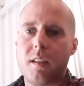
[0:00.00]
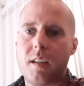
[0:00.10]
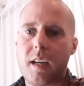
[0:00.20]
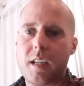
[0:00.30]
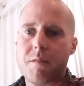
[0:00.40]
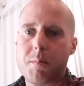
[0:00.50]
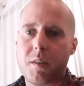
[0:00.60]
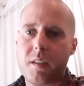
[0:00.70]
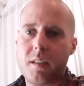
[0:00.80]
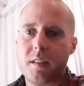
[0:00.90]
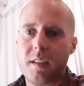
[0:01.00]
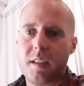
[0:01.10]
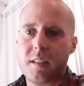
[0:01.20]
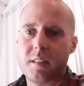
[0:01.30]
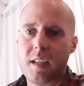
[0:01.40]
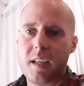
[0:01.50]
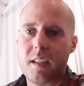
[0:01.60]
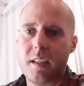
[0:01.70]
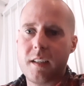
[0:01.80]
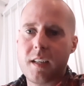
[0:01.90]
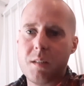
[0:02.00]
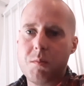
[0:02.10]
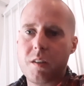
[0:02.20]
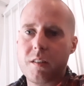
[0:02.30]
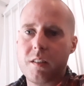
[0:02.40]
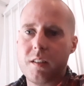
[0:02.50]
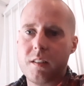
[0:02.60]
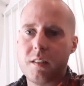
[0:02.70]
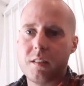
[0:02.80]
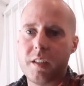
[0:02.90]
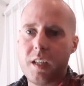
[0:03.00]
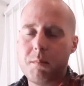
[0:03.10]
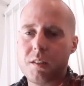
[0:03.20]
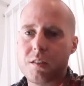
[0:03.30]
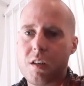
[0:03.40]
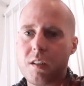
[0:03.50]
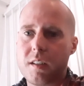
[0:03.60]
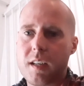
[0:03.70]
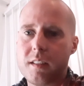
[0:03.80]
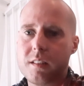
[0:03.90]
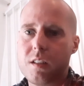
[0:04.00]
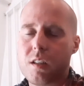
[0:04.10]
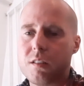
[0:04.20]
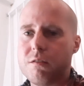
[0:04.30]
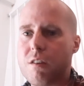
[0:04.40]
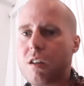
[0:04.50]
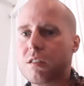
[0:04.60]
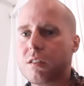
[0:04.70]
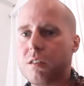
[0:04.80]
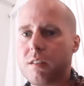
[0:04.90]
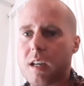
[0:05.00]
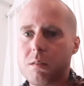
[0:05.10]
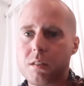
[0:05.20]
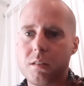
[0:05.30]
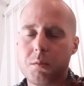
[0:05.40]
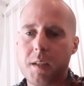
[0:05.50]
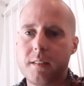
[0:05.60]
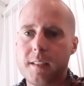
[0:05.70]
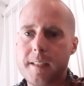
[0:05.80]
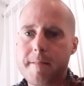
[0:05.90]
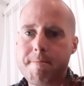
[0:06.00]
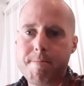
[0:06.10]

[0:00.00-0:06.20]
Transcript: Hi everybody, Sai here. I'm one of the team that's organising Halton Rocks 2020.